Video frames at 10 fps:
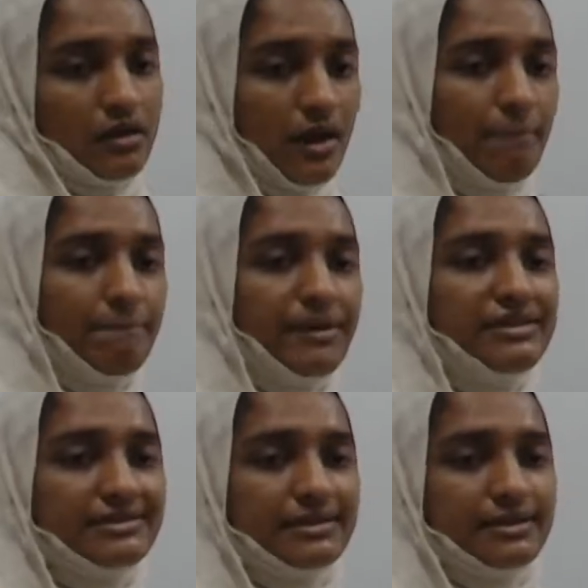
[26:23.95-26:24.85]

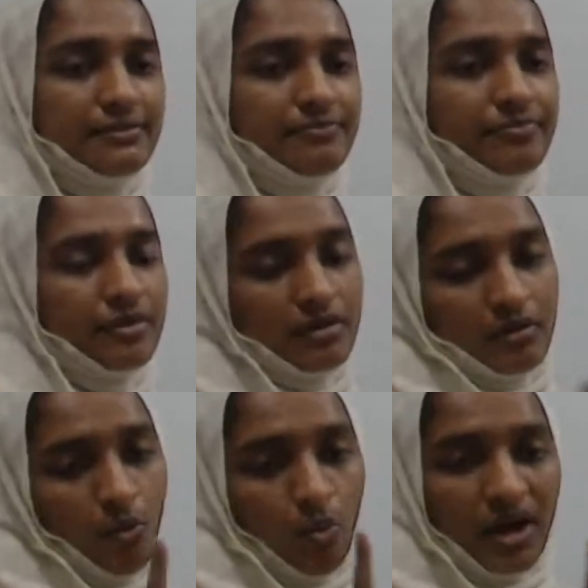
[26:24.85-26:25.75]
Compulsory
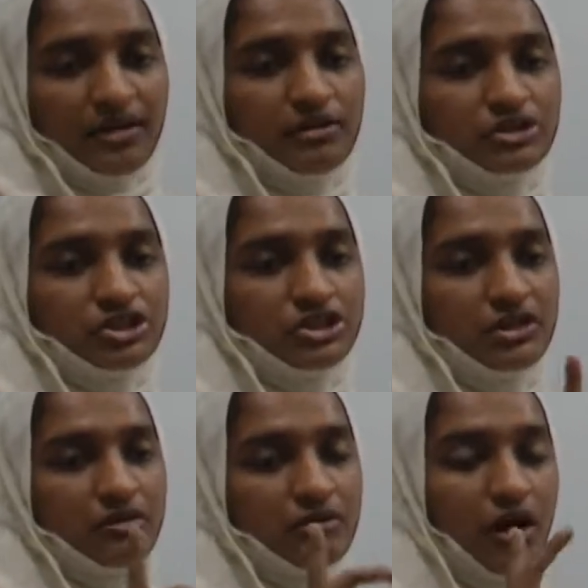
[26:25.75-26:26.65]
one
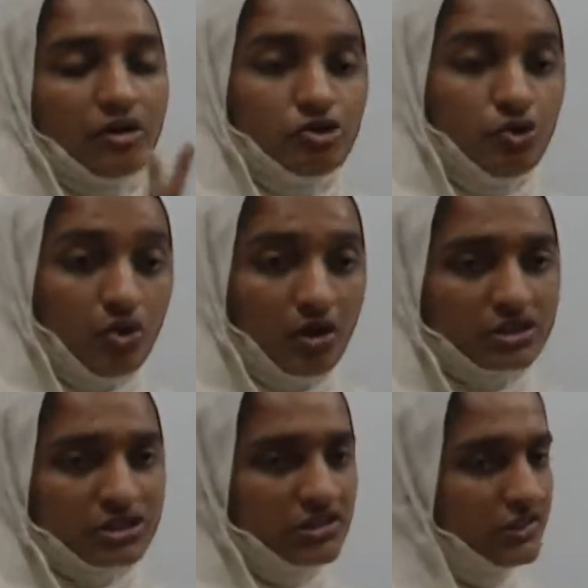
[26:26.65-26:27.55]
question or two
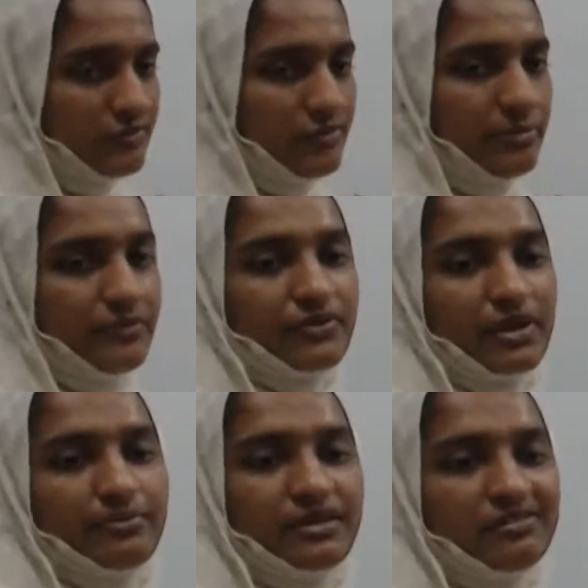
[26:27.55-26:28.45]
questions will be
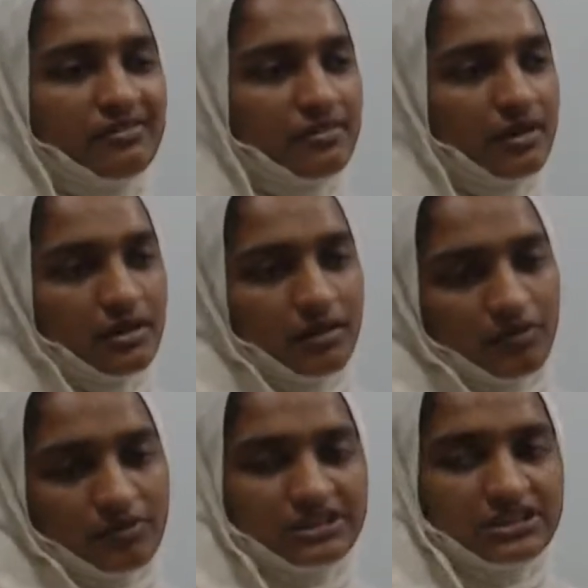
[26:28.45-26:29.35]
from this
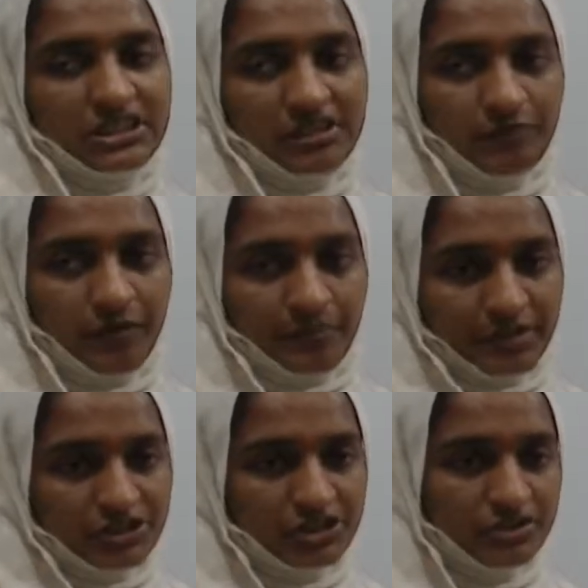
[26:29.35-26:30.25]
vegetative
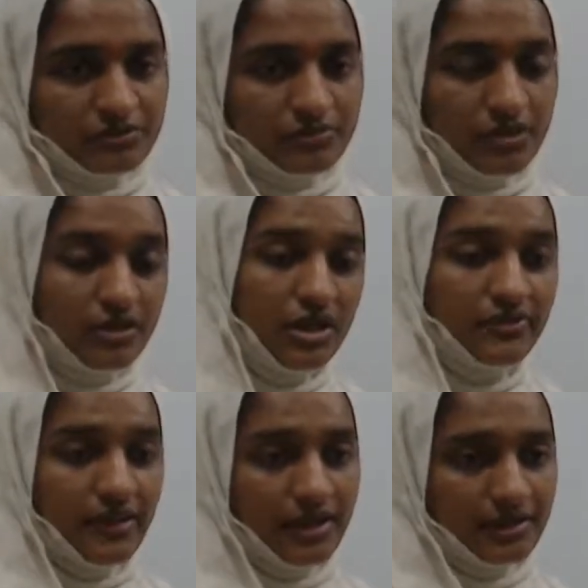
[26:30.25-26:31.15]
propagation in your
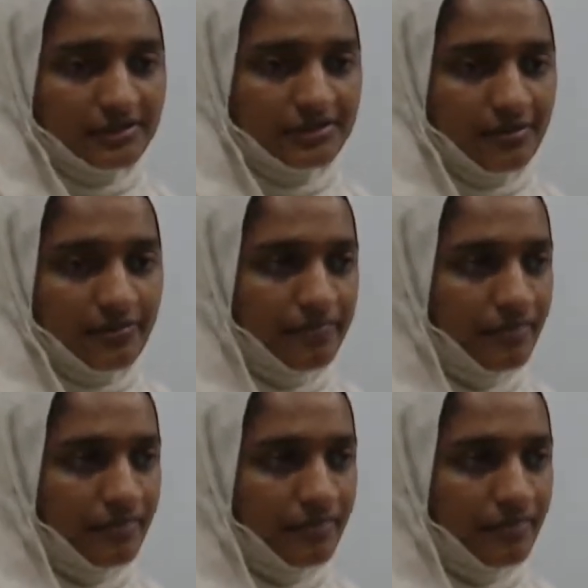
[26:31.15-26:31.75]
theory exam.